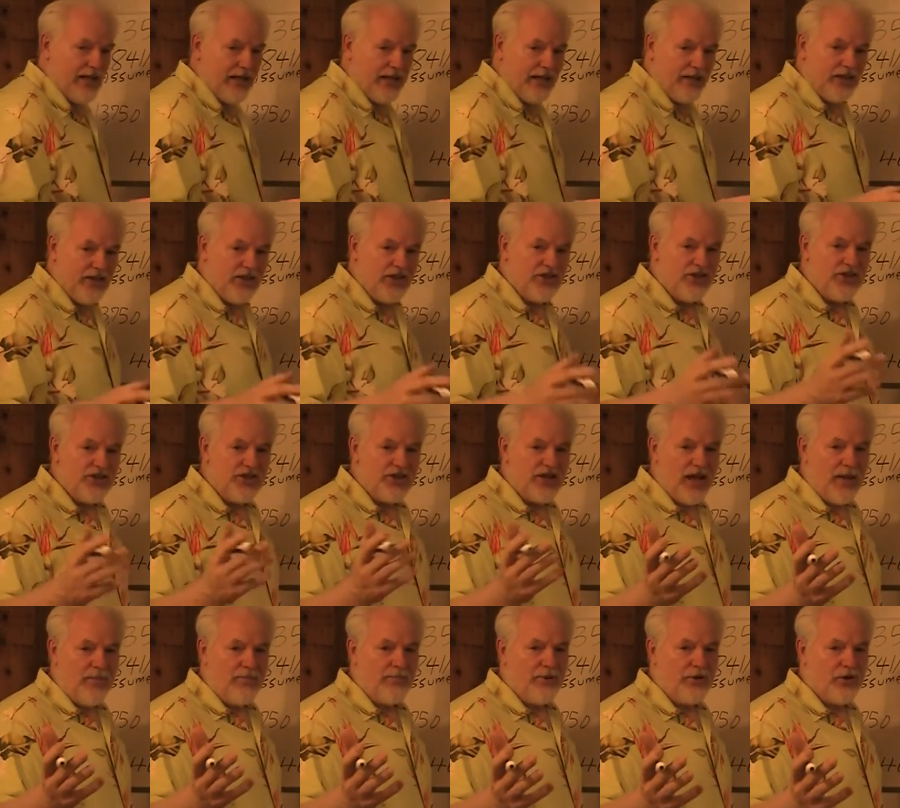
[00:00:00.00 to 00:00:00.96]
This is
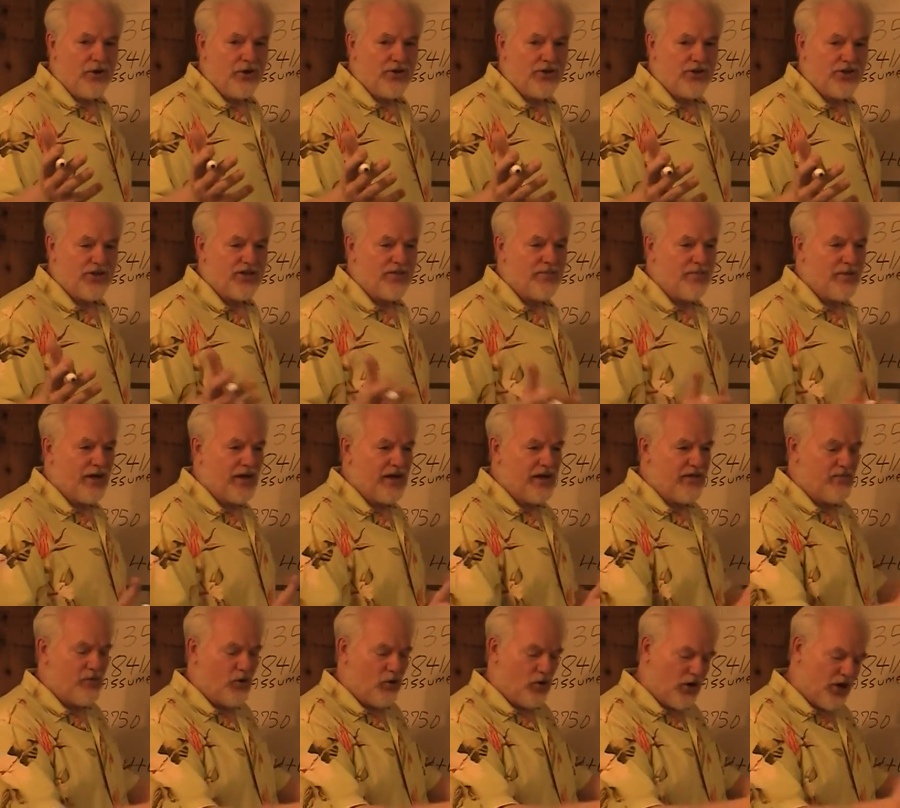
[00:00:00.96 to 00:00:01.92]
a purchase money
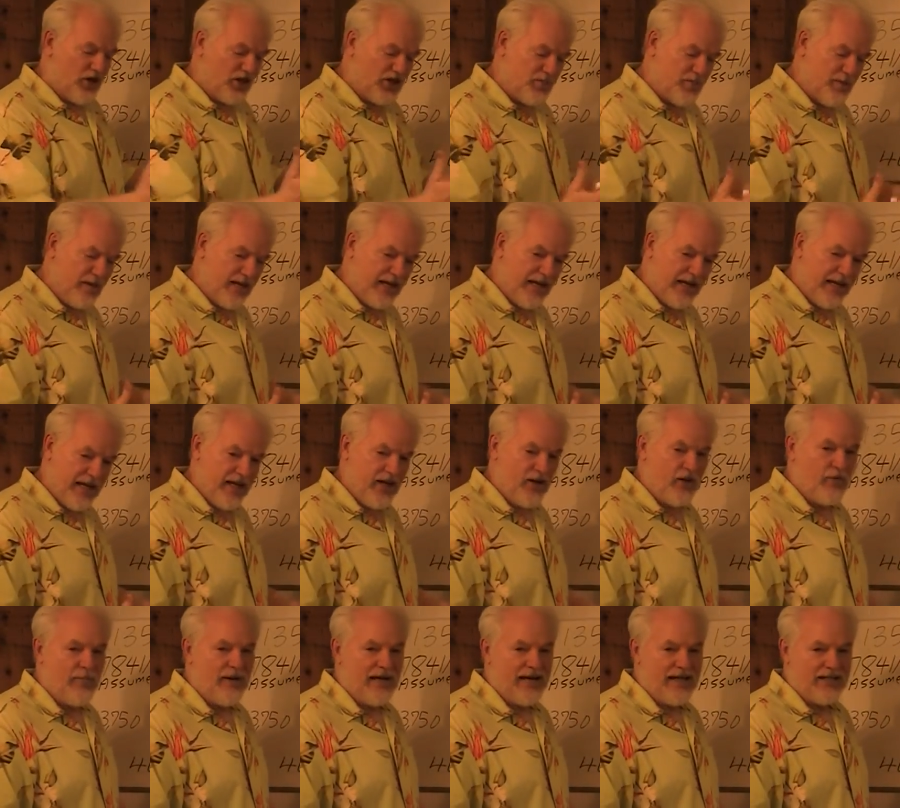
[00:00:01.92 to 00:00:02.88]
mortgage being
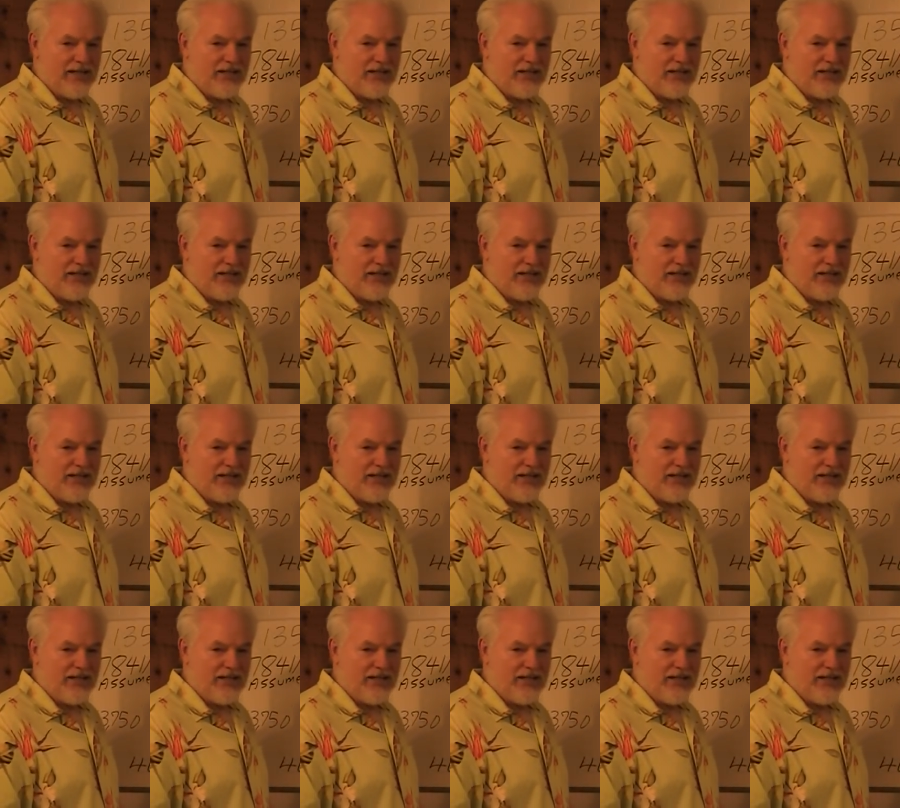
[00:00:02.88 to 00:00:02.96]
held by the